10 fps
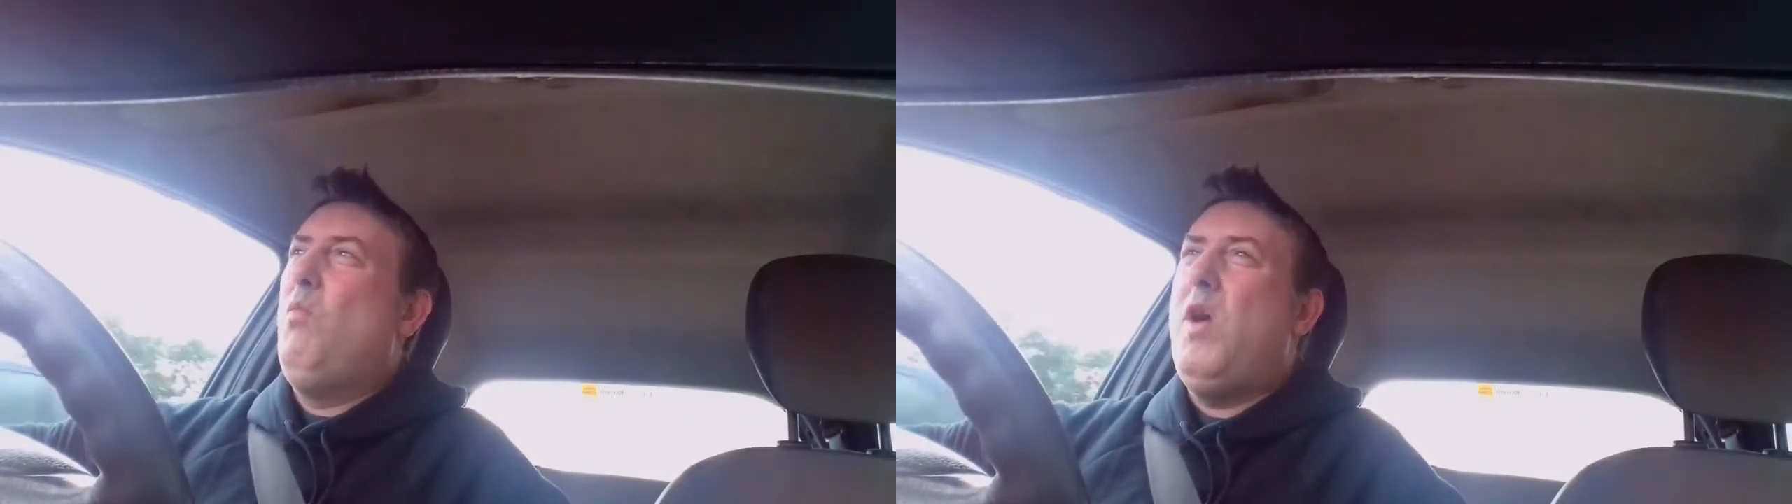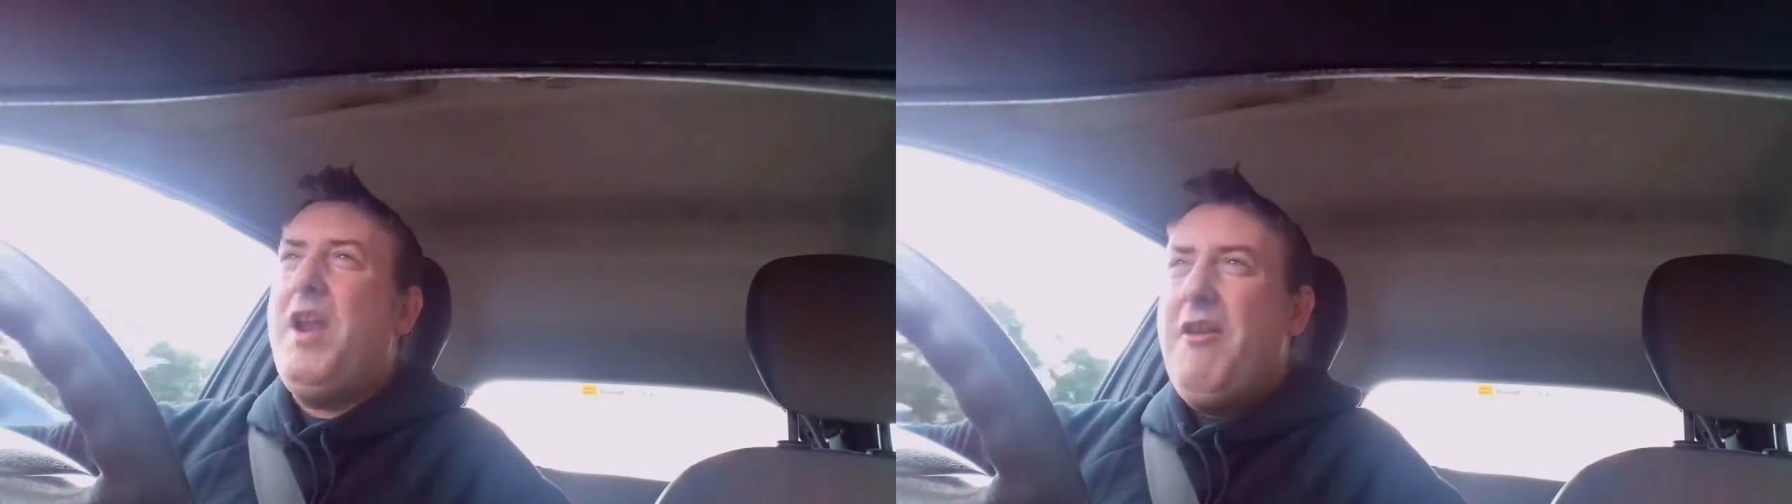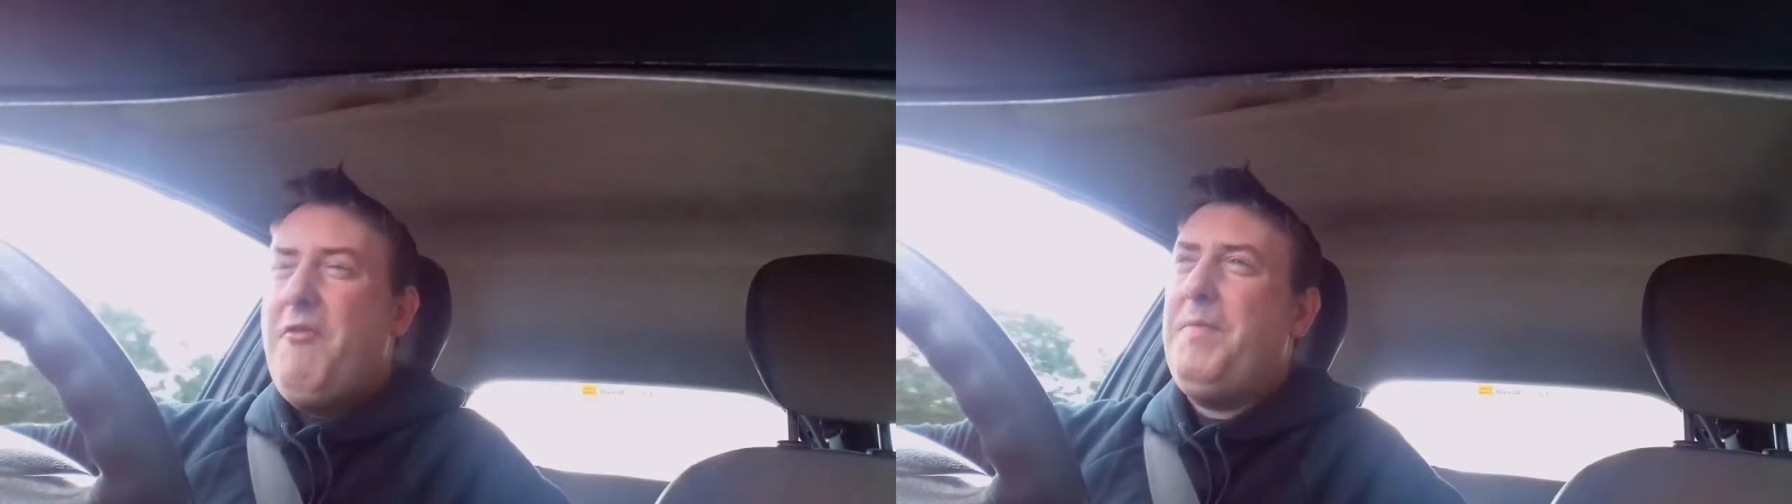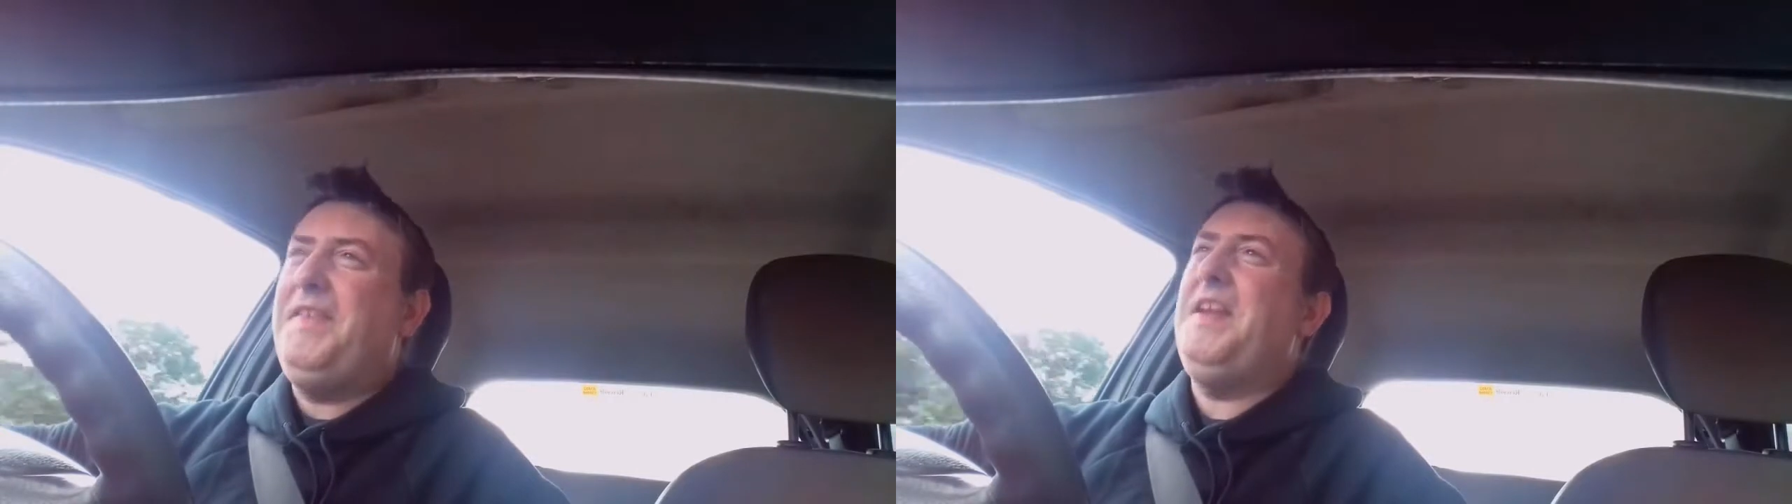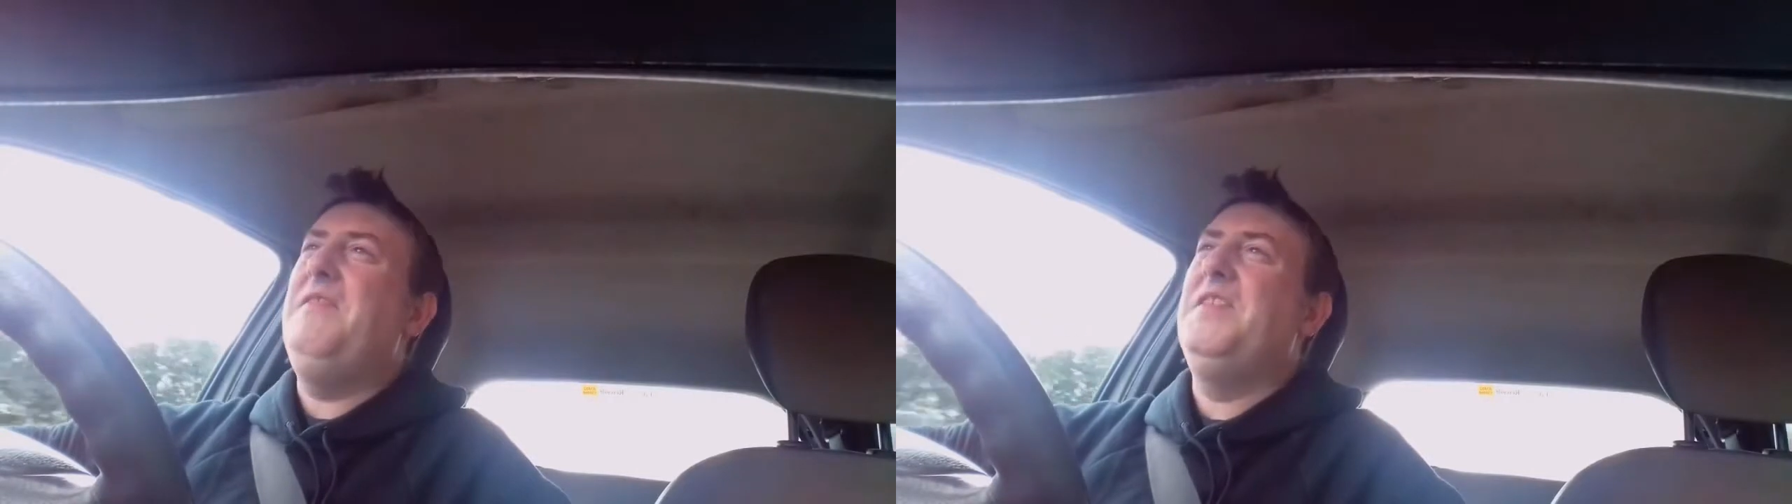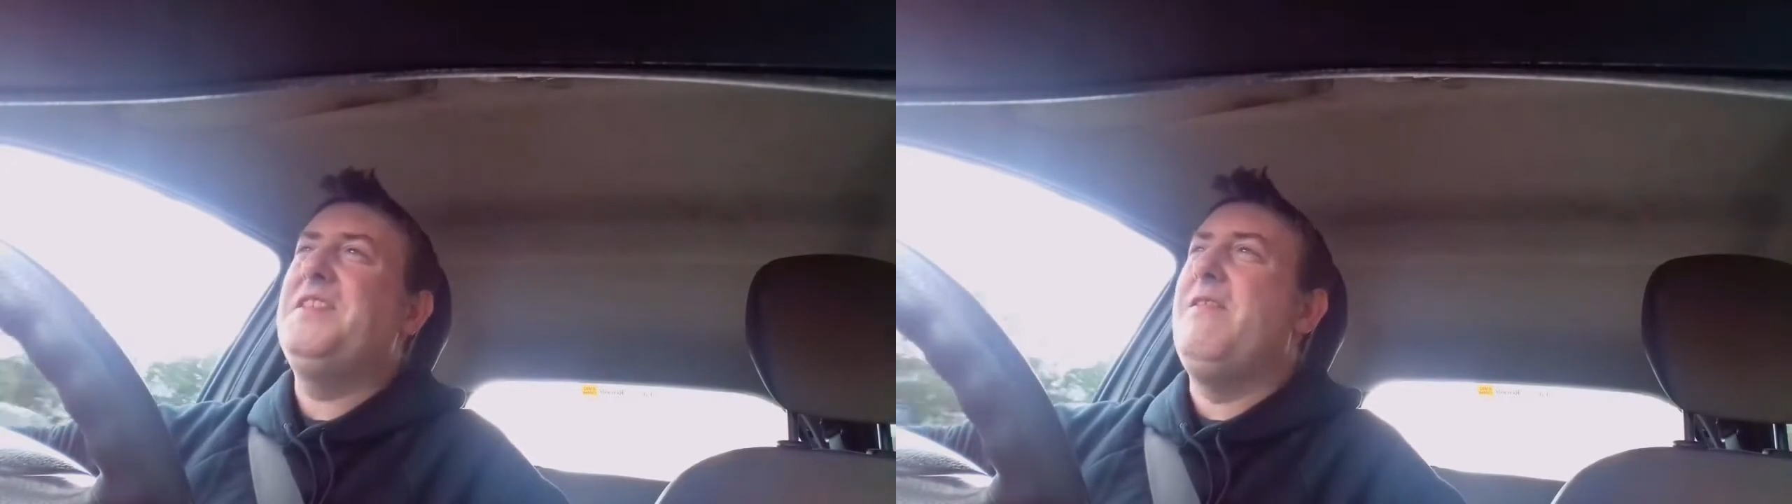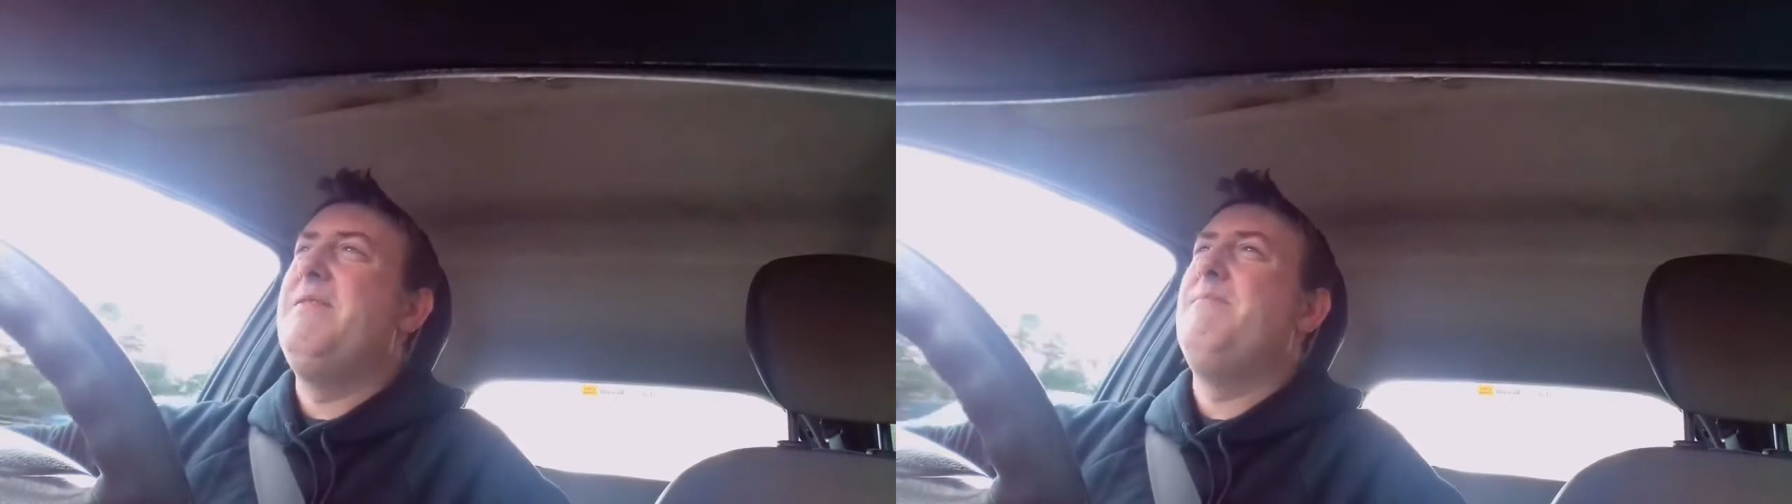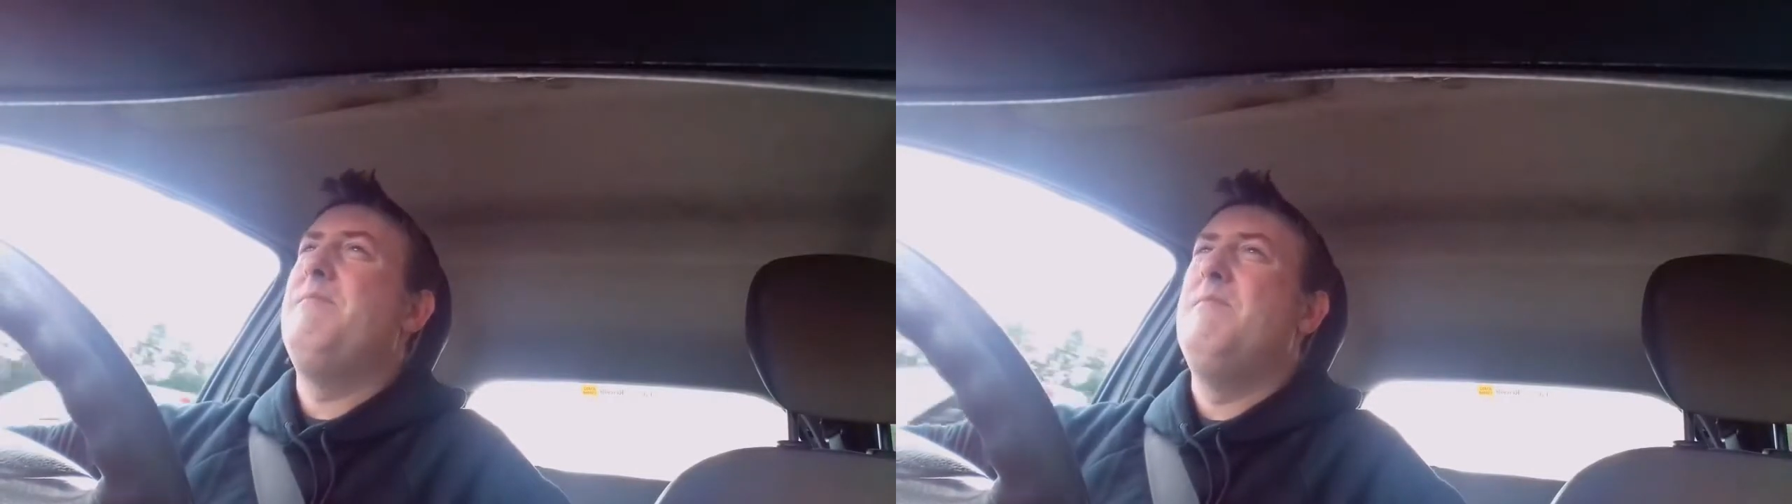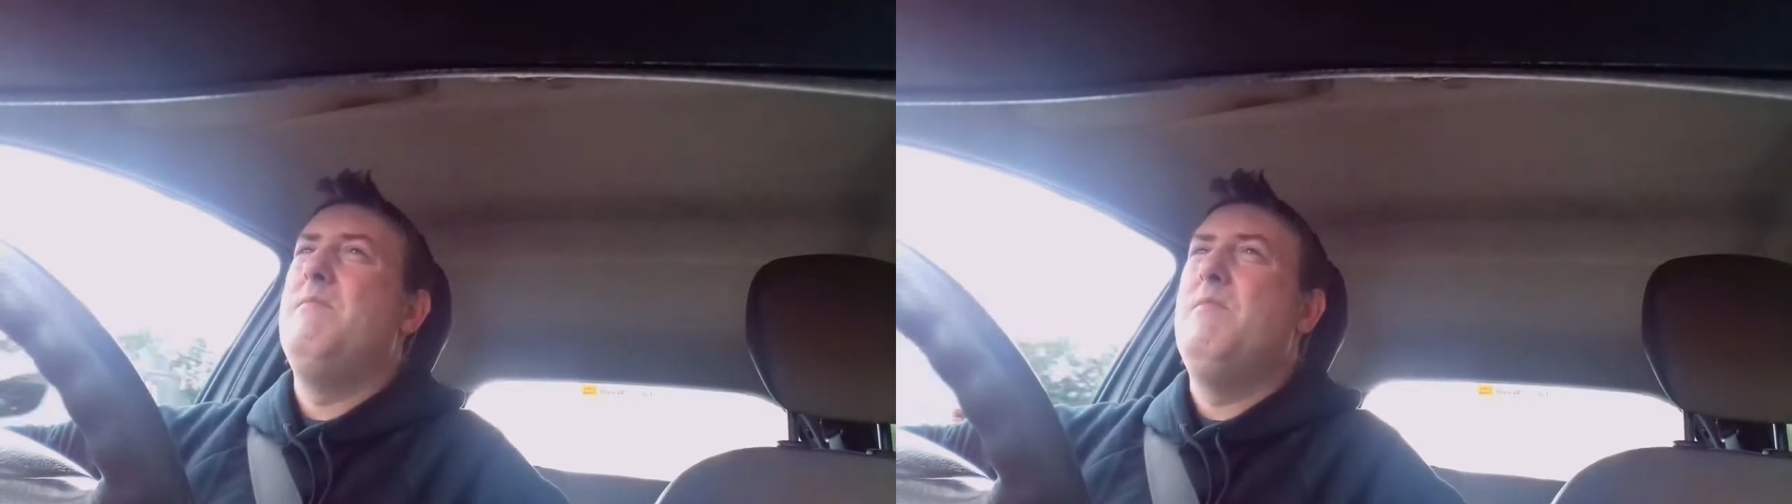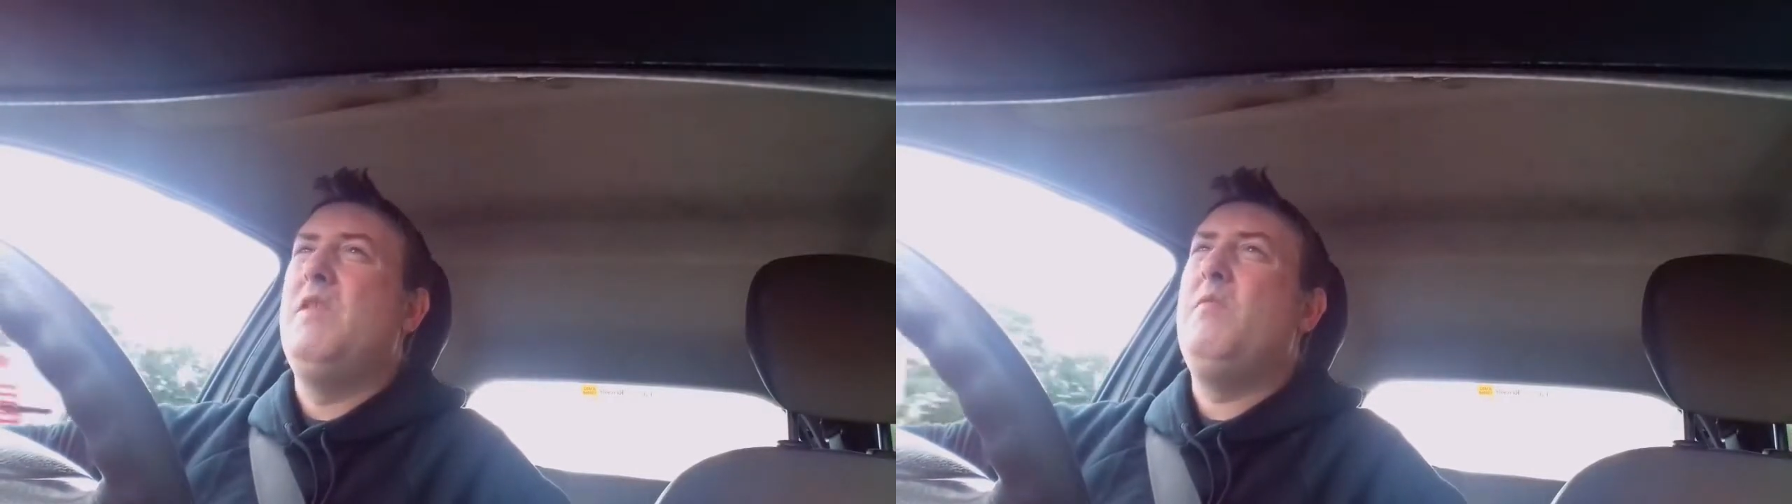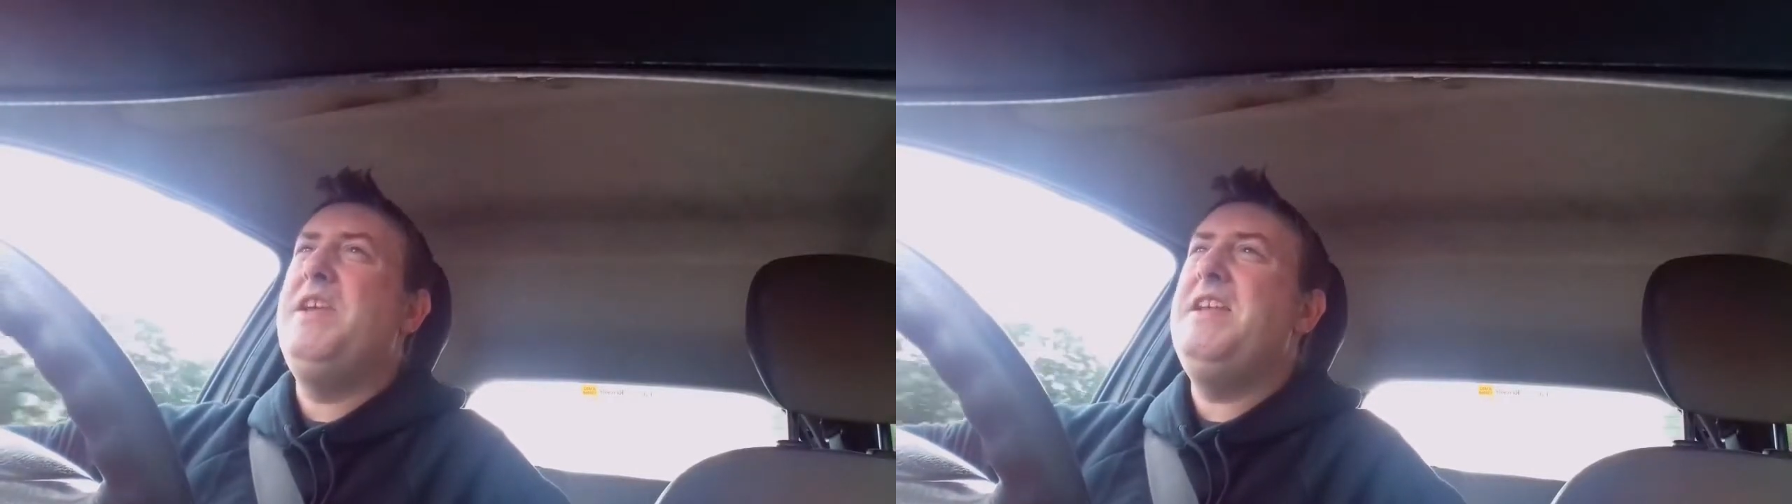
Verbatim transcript: 100% of the time.